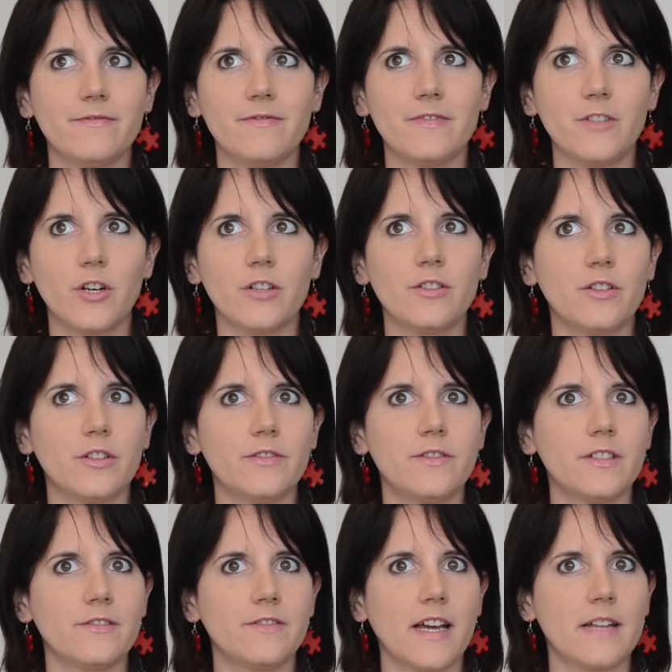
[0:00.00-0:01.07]
not
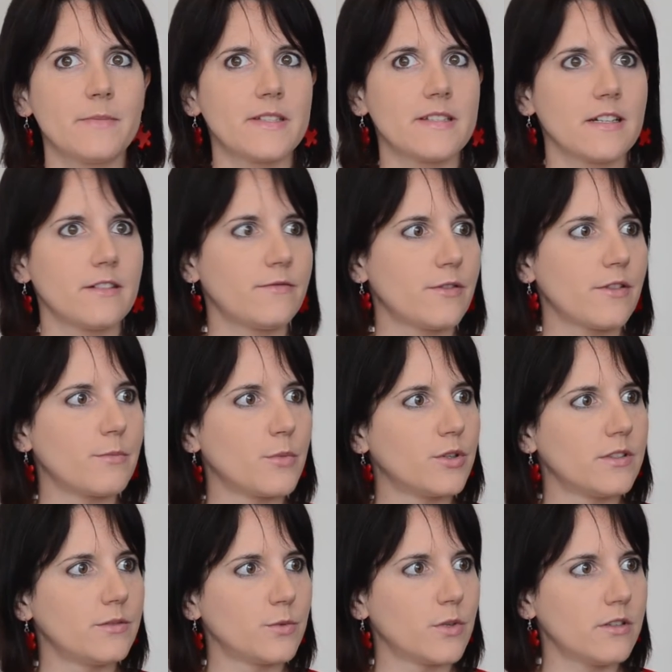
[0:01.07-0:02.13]
often find myself with more
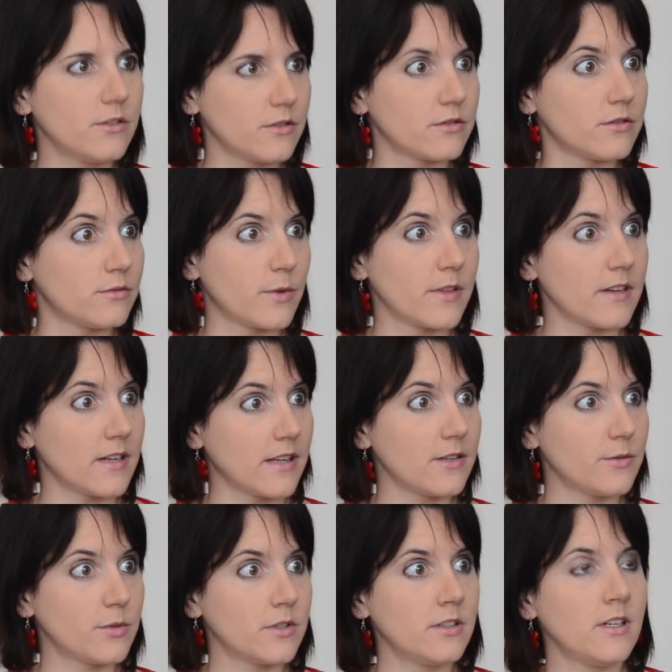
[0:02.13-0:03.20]
than one or with
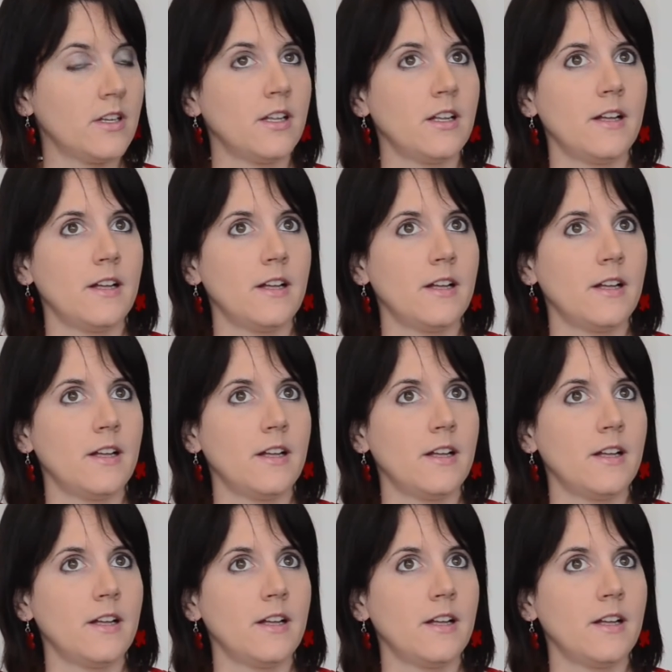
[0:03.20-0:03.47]
another one. Mm.